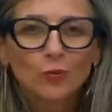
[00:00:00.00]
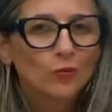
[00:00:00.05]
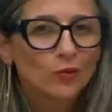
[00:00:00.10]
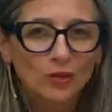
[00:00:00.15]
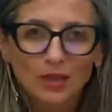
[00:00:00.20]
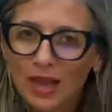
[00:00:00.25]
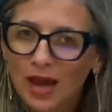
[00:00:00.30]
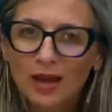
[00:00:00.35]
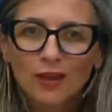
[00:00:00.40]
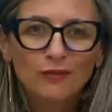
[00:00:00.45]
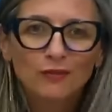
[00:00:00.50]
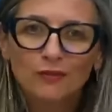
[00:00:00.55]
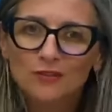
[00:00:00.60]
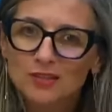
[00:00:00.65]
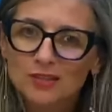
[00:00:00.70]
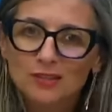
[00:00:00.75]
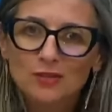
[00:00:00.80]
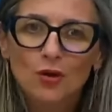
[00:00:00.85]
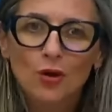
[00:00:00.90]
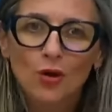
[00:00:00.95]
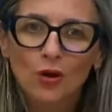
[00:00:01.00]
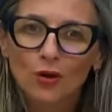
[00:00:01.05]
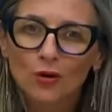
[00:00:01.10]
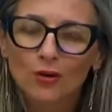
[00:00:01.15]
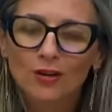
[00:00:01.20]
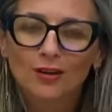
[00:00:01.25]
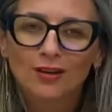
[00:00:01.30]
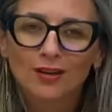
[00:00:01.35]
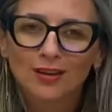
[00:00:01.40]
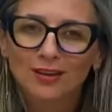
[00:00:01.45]
life is
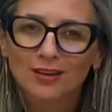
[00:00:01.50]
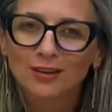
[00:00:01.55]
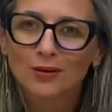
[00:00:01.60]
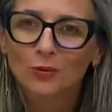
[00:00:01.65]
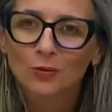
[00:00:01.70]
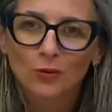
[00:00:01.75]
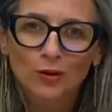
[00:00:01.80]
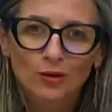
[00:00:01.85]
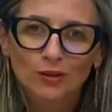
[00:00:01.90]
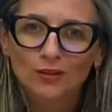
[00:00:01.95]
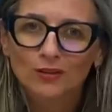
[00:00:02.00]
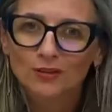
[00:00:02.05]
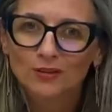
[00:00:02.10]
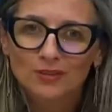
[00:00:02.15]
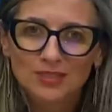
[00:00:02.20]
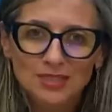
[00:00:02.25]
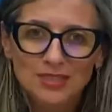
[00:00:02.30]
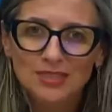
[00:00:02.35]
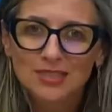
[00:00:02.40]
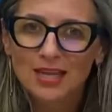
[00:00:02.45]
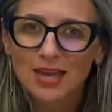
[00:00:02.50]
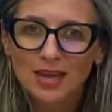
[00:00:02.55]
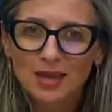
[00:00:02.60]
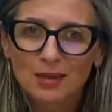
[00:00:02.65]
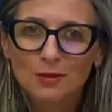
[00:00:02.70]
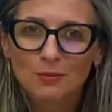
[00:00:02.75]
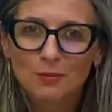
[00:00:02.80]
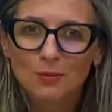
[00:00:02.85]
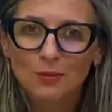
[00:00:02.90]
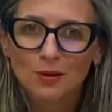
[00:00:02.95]
not worth the
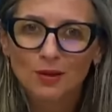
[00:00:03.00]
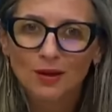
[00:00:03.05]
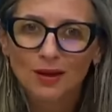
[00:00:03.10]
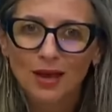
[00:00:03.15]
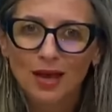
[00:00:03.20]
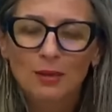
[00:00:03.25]
same.